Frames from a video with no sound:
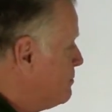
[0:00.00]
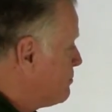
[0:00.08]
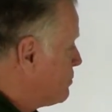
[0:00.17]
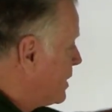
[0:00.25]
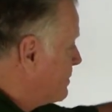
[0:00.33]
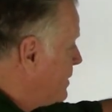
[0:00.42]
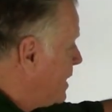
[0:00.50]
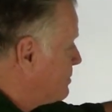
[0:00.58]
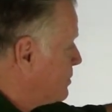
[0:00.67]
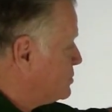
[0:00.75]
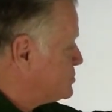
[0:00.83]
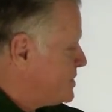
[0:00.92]
Brake pipe
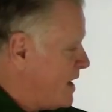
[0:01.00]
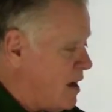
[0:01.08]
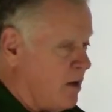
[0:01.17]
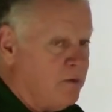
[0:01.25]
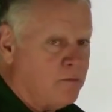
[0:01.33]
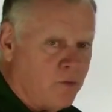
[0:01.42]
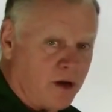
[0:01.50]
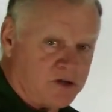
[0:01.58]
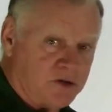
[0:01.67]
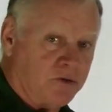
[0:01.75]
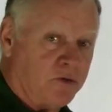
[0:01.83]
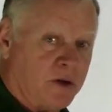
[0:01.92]
goes down, brake
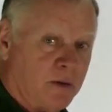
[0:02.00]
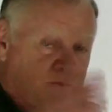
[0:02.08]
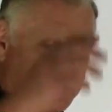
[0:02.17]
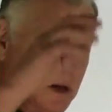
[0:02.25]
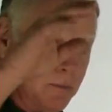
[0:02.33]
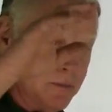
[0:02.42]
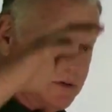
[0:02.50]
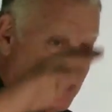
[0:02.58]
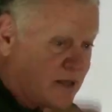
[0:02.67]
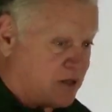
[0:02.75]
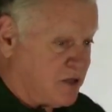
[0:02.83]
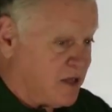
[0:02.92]
cylinder comes up. It's
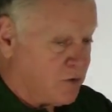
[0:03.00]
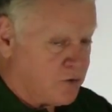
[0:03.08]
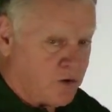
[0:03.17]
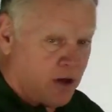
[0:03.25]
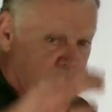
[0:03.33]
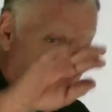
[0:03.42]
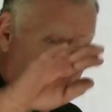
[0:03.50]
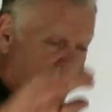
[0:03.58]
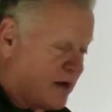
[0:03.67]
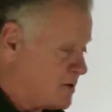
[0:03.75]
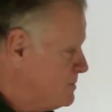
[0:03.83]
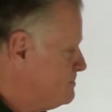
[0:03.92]
like the teeter-totter
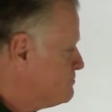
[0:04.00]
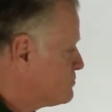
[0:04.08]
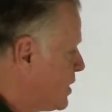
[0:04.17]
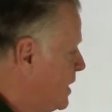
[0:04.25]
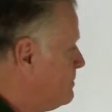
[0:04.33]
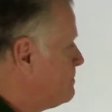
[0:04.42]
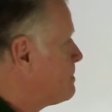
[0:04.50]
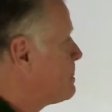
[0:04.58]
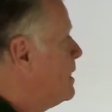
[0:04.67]
effect. Okay?